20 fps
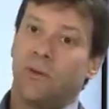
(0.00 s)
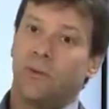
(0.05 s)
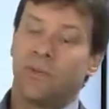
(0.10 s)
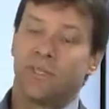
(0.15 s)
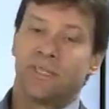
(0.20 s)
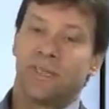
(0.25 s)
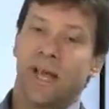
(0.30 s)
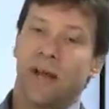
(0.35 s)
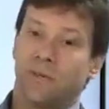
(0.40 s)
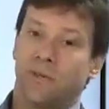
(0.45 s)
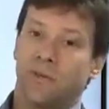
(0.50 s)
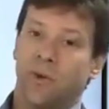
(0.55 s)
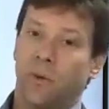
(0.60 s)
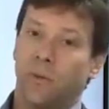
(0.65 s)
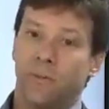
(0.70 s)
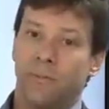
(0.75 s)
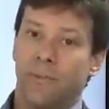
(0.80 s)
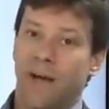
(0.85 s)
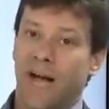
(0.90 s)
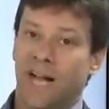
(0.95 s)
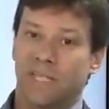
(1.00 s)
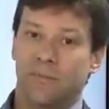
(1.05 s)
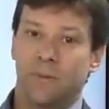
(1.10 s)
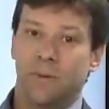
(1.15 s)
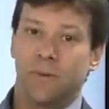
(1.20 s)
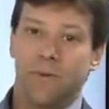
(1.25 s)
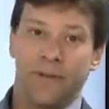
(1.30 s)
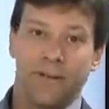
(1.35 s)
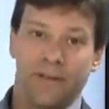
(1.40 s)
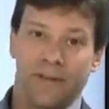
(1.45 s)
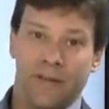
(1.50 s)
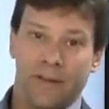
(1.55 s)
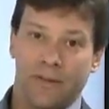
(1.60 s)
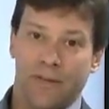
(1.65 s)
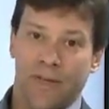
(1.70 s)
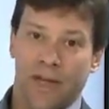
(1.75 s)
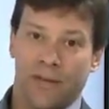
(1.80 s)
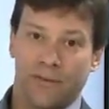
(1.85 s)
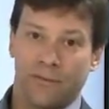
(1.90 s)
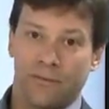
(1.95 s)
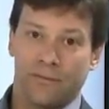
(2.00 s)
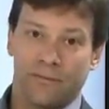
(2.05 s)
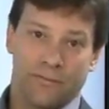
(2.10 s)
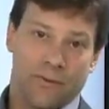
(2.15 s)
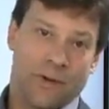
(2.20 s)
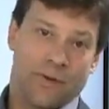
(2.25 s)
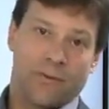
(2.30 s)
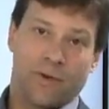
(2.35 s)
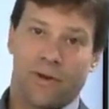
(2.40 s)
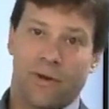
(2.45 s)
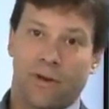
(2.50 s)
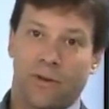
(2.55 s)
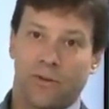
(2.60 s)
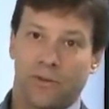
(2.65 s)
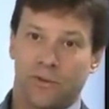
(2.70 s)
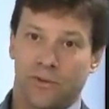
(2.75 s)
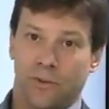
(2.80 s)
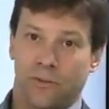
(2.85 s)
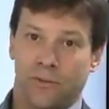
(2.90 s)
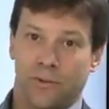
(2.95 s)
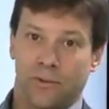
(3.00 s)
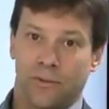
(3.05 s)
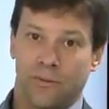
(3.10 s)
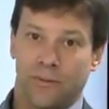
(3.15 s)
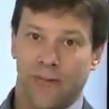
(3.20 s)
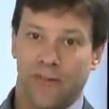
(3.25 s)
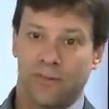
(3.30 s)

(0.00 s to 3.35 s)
what's now a total maximum of $18,500 over